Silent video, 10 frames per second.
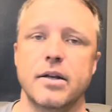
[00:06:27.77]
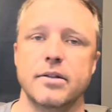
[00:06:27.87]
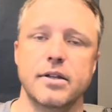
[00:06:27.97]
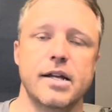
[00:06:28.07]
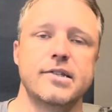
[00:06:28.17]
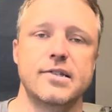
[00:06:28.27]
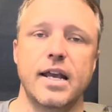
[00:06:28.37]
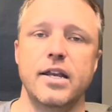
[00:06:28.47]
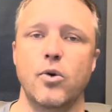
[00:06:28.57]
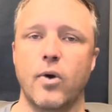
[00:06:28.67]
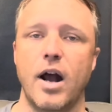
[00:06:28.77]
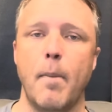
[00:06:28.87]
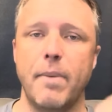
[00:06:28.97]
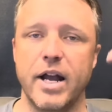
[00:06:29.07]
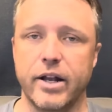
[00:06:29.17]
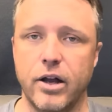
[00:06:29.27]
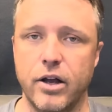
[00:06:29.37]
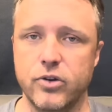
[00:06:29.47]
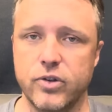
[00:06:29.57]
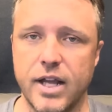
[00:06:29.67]
Let's say you were out buying a
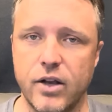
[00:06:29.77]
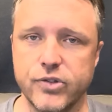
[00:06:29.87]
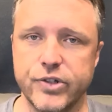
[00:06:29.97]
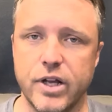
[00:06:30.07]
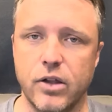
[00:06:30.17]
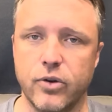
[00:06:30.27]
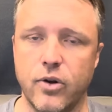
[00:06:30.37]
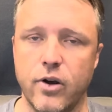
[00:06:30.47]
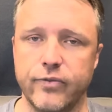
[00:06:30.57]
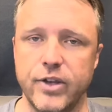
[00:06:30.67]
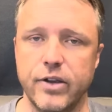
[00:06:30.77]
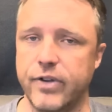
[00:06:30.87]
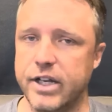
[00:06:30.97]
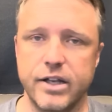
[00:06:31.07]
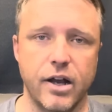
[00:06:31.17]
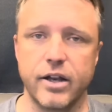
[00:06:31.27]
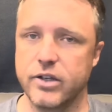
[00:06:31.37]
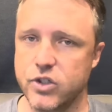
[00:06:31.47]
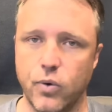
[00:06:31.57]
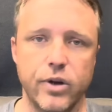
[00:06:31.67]
$100,000 RV of any
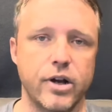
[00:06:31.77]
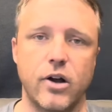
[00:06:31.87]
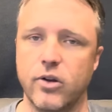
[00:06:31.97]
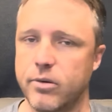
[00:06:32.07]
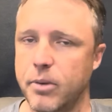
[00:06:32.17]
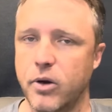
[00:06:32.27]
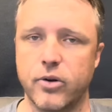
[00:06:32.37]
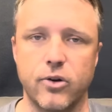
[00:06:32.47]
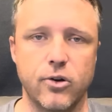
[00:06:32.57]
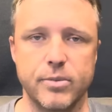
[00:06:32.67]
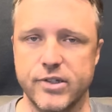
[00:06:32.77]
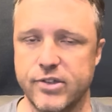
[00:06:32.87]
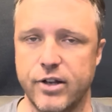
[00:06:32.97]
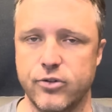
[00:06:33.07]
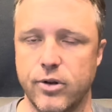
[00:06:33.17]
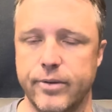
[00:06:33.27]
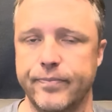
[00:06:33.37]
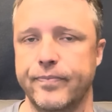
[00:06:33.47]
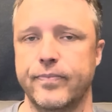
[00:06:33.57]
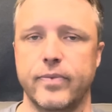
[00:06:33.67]
kind, toy hauler, motorhome, etc.
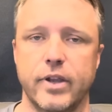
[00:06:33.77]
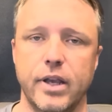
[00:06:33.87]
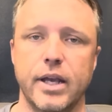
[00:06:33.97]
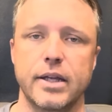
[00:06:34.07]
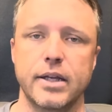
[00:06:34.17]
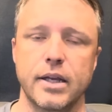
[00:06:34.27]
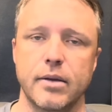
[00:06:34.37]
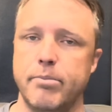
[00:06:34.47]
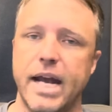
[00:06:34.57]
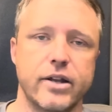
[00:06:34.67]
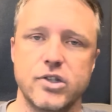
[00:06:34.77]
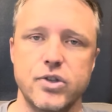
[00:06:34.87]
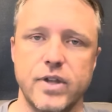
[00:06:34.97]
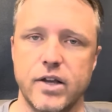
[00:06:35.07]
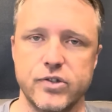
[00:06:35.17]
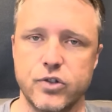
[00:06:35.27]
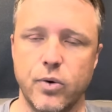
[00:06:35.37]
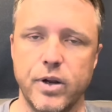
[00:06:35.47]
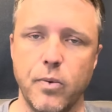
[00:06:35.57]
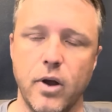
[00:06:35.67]
Okay? Back in
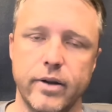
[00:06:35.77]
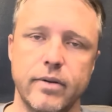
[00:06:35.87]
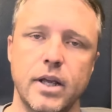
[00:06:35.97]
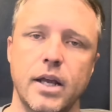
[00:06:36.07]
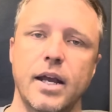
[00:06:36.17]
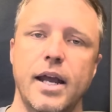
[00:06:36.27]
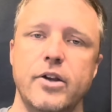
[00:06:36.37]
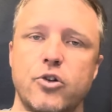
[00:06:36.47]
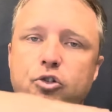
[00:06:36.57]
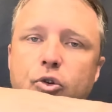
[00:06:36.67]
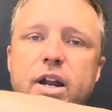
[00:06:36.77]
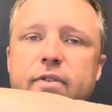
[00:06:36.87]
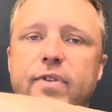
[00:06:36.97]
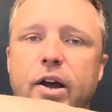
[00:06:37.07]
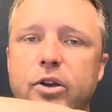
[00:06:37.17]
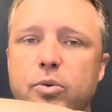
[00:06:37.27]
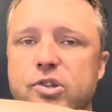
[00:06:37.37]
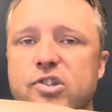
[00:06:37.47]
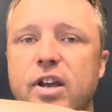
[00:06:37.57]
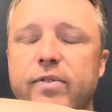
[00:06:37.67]
2021, and your trade-in value was
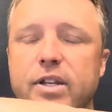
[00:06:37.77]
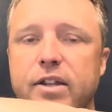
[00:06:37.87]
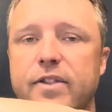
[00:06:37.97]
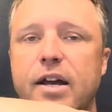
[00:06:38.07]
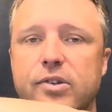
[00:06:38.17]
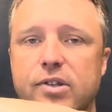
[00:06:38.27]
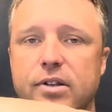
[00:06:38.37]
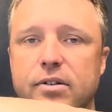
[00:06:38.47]
70,000.